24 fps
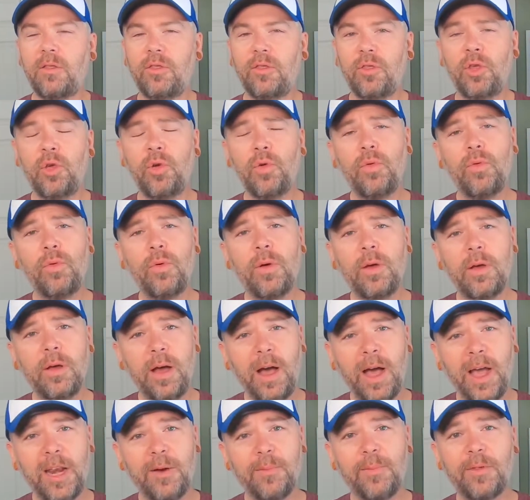two
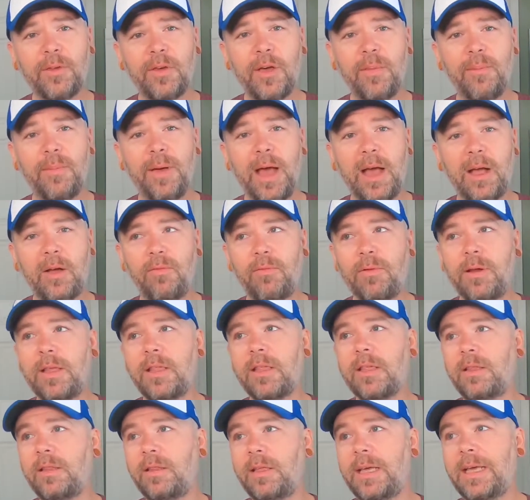items come back
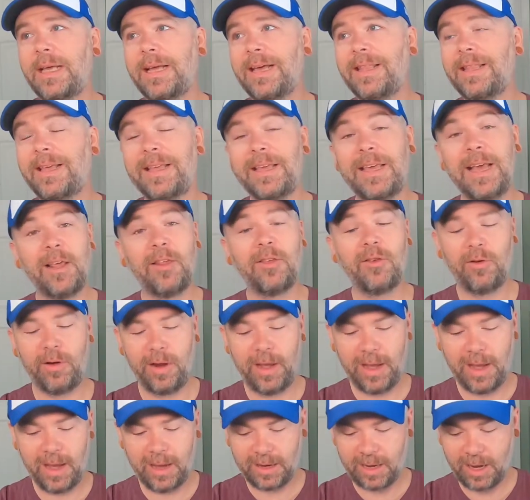recently, and then
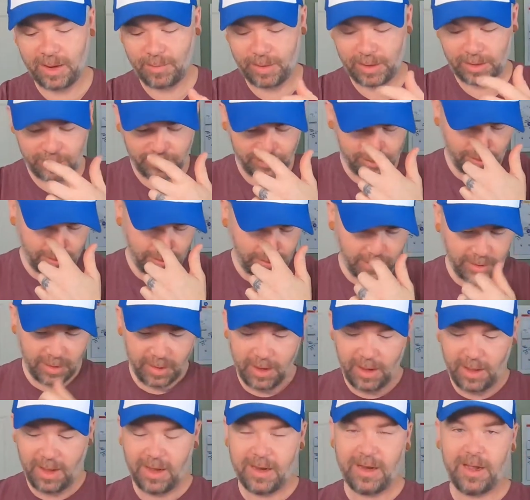yesterday I got my third.
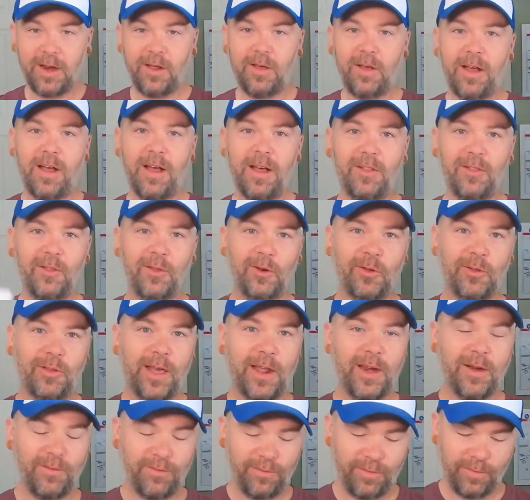I got a little
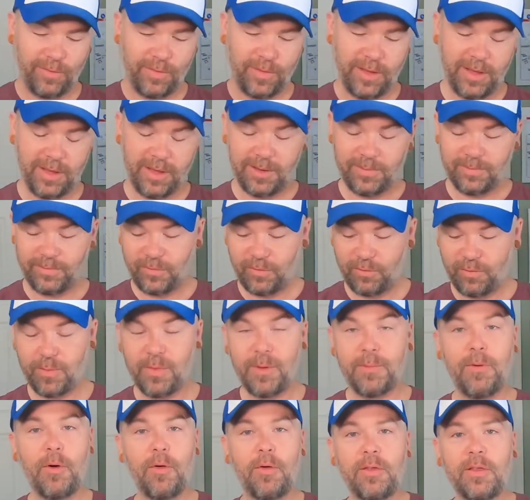letter from
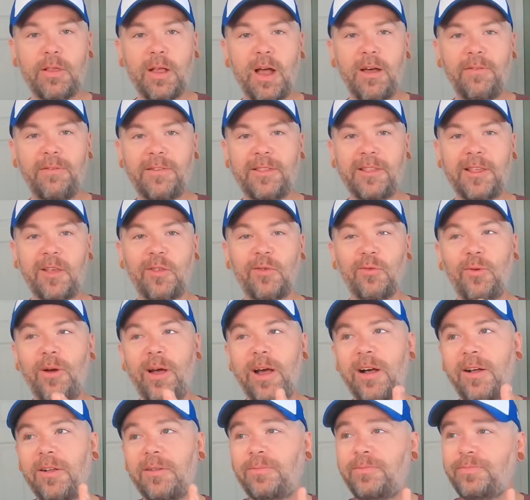the post office as
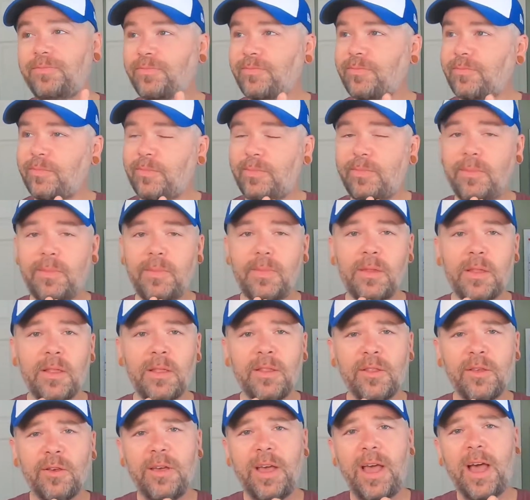well.
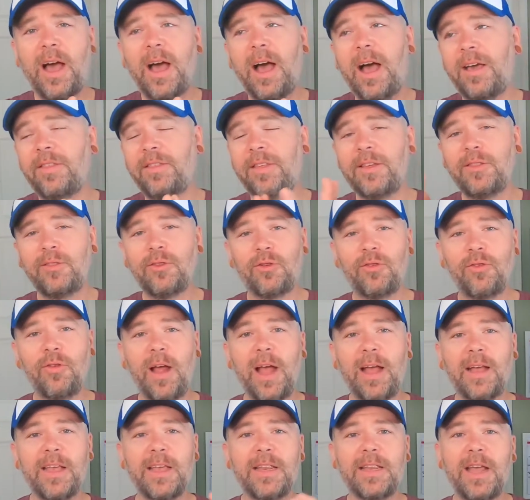So yeah, I think they're
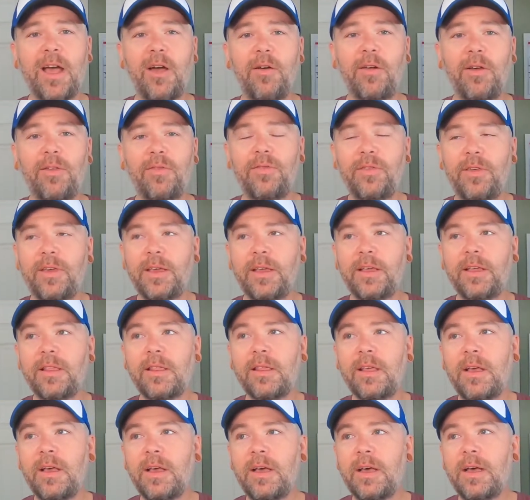cracking down on things.